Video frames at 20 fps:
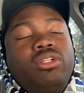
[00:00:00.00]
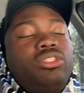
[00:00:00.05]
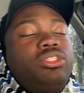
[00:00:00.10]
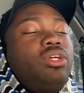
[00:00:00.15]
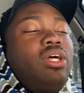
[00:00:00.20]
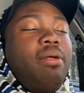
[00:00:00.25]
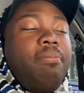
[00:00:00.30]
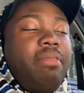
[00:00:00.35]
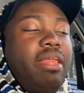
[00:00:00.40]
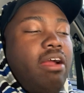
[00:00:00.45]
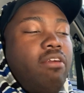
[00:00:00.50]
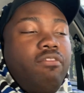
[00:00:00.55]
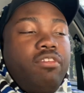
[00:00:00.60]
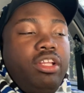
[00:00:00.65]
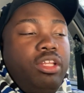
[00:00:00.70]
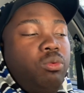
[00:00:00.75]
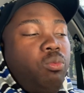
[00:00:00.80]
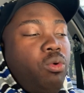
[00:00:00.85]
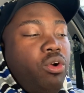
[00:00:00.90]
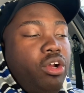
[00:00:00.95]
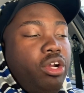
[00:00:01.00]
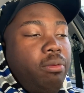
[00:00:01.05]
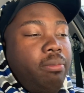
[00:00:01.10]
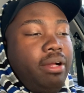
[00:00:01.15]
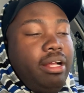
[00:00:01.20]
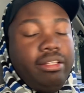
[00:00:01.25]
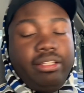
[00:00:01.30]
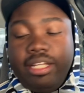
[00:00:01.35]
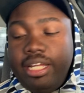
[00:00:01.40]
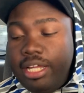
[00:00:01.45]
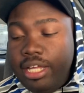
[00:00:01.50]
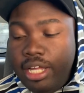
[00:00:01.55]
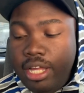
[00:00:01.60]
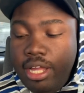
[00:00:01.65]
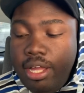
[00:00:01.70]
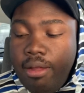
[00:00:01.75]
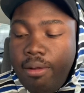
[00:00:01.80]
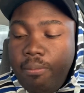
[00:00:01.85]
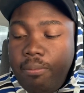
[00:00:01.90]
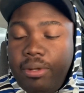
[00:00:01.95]
So I'm not really worried about that.
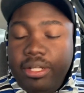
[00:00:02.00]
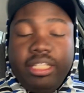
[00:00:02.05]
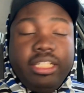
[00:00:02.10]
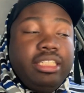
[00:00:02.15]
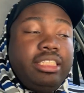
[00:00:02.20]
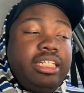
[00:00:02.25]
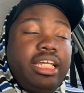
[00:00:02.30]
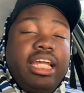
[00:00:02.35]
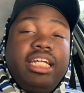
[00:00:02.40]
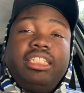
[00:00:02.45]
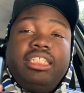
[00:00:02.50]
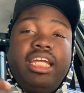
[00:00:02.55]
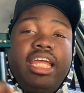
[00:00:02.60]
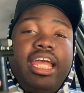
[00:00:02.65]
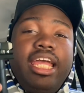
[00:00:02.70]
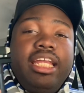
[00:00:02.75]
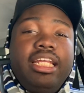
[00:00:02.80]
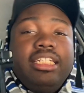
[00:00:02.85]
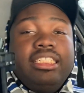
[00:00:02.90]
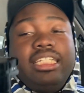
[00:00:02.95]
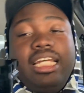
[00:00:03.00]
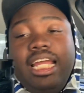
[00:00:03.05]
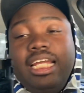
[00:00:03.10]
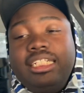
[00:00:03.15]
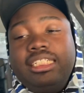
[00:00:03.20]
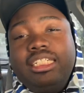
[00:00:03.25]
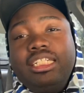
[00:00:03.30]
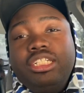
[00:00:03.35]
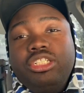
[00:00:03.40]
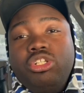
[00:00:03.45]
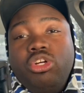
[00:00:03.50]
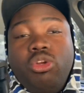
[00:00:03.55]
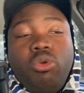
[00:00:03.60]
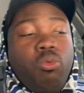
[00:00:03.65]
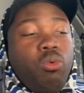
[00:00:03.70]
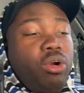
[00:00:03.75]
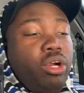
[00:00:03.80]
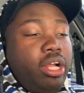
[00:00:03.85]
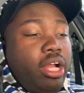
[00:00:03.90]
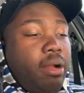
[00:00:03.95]
But this catch can is actually going
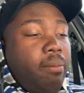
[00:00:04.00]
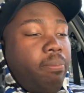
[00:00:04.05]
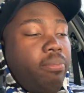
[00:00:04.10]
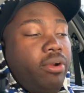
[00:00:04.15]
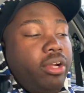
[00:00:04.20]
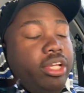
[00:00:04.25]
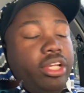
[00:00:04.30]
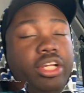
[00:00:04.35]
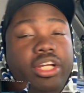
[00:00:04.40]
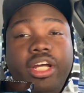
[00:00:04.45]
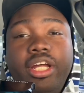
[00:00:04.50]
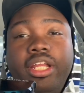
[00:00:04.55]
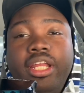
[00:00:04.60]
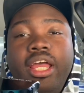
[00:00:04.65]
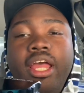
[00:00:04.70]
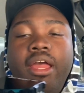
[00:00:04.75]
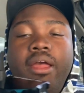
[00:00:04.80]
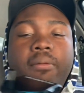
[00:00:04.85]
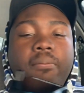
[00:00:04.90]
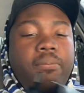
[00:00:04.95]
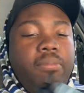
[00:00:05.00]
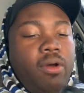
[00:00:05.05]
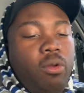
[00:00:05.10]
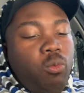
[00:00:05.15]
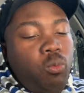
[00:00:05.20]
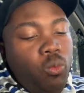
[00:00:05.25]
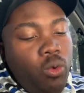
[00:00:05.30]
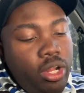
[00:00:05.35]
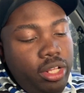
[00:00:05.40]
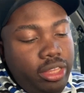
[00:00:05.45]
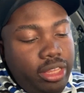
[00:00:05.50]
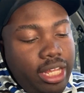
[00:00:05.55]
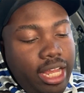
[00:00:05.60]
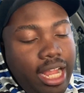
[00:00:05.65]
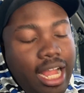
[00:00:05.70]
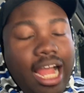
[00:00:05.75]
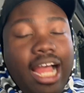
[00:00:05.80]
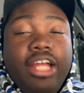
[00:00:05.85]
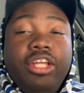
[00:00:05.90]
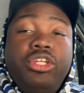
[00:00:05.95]
to work out pretty good. But one
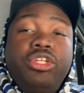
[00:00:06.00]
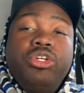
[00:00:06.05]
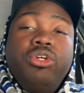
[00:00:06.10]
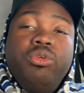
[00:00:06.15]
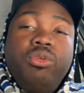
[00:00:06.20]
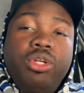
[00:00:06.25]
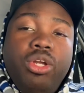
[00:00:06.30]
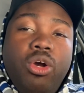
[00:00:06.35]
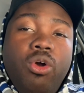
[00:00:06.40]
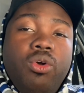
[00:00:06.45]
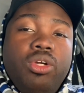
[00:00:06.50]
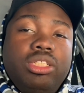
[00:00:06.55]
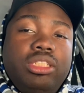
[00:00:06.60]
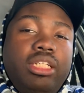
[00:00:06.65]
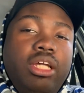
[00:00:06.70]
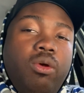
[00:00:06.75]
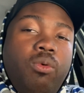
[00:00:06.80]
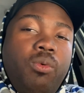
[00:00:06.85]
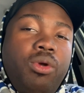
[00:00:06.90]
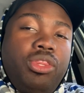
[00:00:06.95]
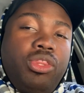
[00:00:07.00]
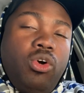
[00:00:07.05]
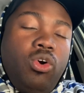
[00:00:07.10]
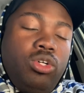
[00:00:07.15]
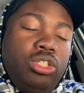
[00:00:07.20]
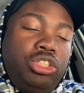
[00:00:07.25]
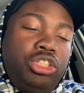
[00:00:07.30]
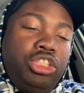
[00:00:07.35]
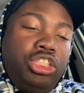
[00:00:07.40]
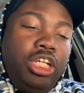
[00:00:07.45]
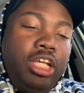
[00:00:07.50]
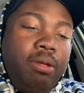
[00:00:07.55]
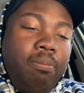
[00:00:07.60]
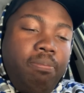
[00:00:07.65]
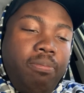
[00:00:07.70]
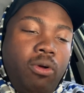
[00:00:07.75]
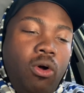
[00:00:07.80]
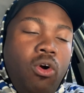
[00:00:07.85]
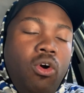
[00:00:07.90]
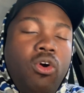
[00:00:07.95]
thing I do know is that with cheap
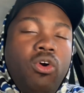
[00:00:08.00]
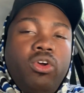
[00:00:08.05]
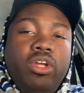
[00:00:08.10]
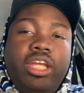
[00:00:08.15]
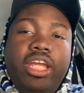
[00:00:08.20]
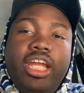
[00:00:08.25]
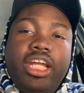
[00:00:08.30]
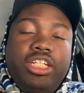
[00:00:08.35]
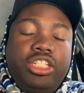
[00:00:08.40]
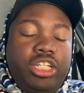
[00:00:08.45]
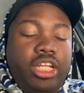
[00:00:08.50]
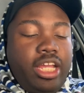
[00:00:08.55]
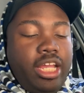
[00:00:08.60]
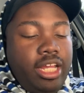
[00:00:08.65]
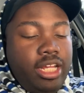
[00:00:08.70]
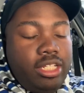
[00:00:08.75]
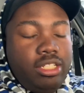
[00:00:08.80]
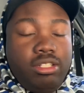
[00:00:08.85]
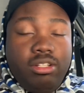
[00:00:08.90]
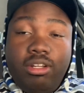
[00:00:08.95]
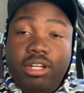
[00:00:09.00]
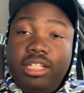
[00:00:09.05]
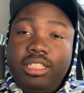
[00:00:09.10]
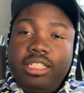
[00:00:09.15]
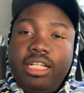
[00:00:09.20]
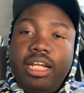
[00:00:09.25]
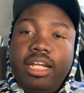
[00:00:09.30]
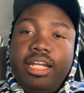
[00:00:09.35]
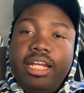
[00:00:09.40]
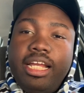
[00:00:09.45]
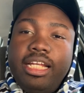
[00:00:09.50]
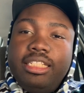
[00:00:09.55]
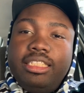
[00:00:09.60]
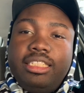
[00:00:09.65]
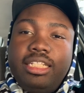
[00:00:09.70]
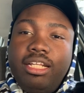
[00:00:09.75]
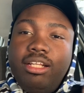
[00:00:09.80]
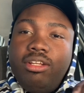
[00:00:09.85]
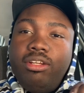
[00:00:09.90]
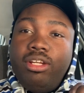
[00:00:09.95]
oil catch cans, oh, that's got a nice
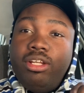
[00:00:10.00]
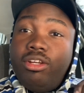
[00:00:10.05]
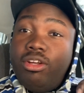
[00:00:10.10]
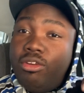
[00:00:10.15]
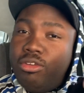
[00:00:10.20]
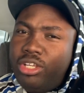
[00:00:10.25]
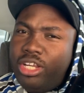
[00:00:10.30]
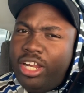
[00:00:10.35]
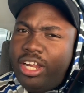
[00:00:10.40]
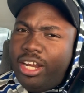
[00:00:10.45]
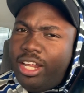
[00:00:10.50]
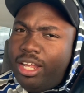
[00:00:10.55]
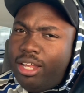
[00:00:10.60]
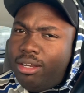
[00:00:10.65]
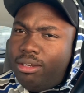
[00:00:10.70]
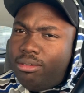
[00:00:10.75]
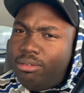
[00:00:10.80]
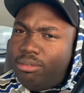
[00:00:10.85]
seal on it. Oh, you hear that?